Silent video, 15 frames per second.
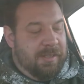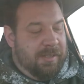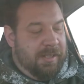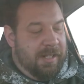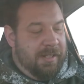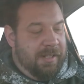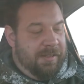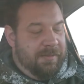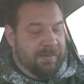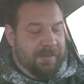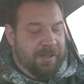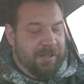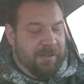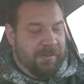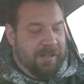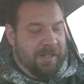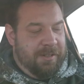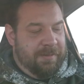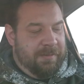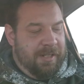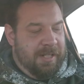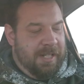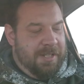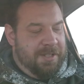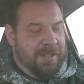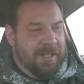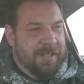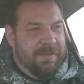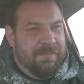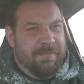And you know what? Like I
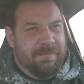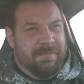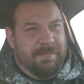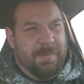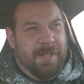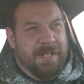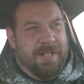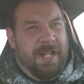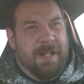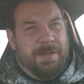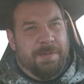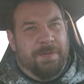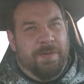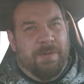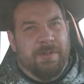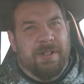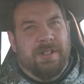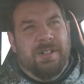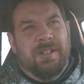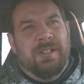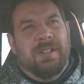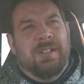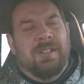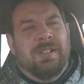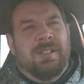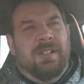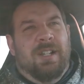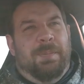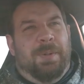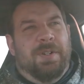said many times before,
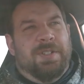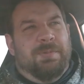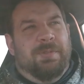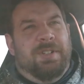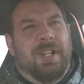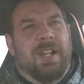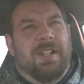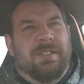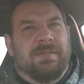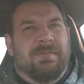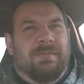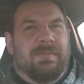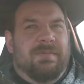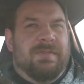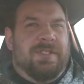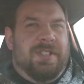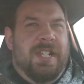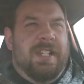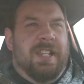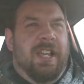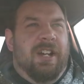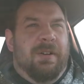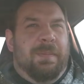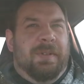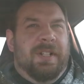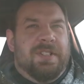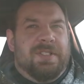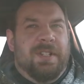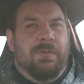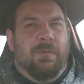a person will not seek help
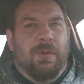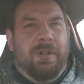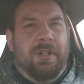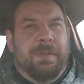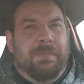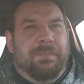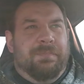unless they want it.